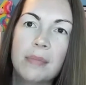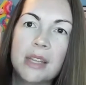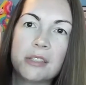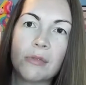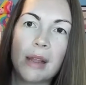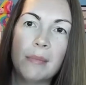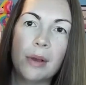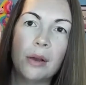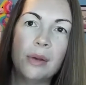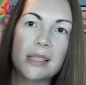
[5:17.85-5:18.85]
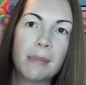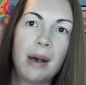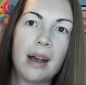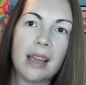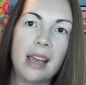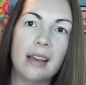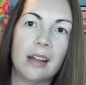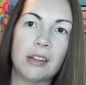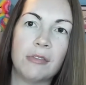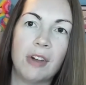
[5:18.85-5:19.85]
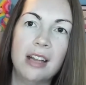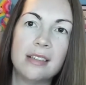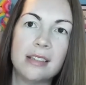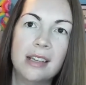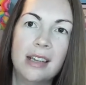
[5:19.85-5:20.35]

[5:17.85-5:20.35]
This rainbow is a pocket on the front,